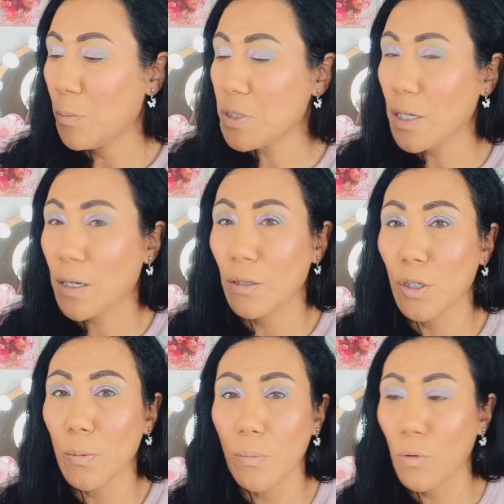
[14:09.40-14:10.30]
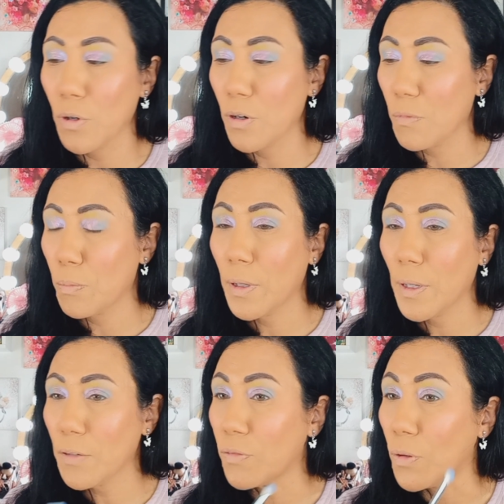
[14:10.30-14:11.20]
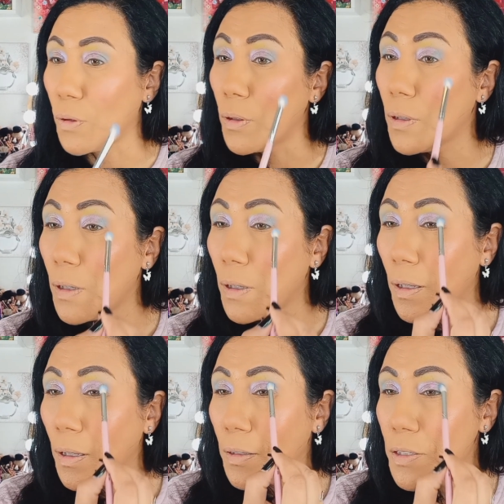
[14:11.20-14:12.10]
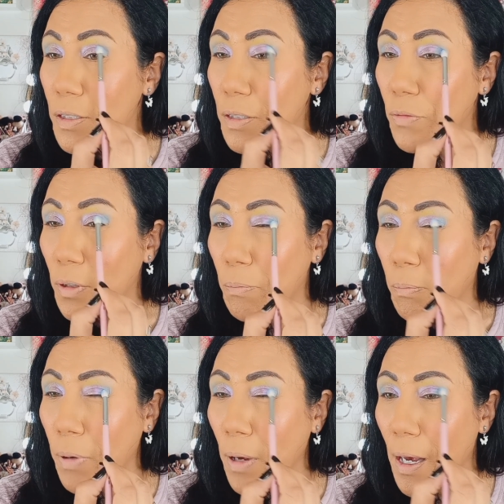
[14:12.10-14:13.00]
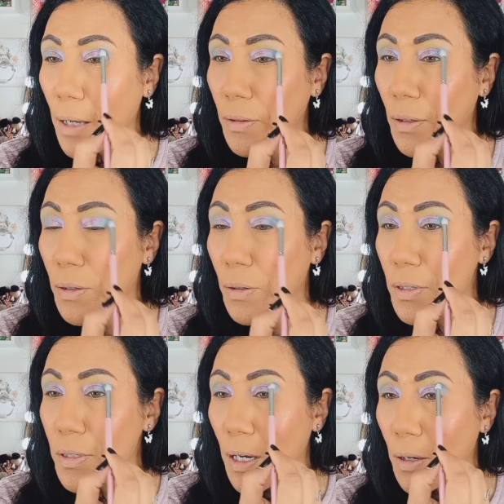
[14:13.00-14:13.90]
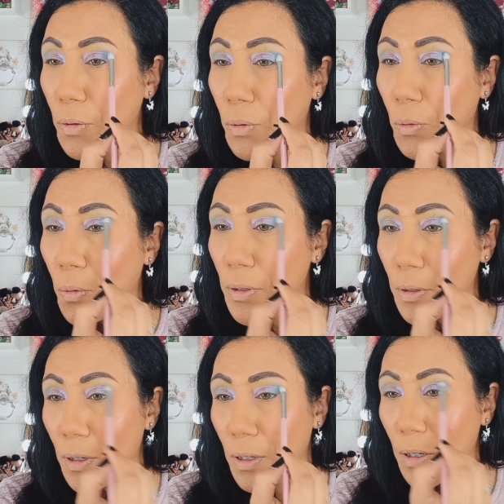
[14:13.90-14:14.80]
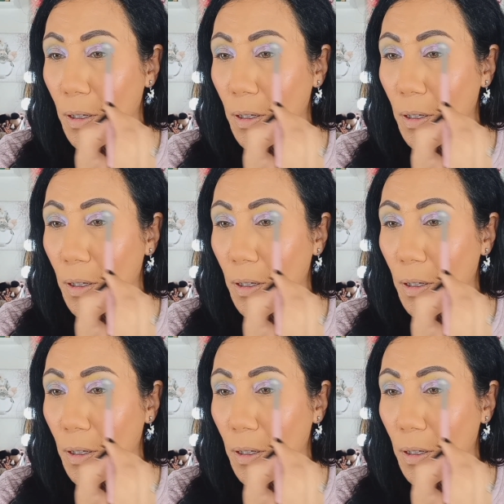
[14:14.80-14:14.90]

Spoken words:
I'm going to take a little bit more Playful, just see if we can pack that on this outer corner.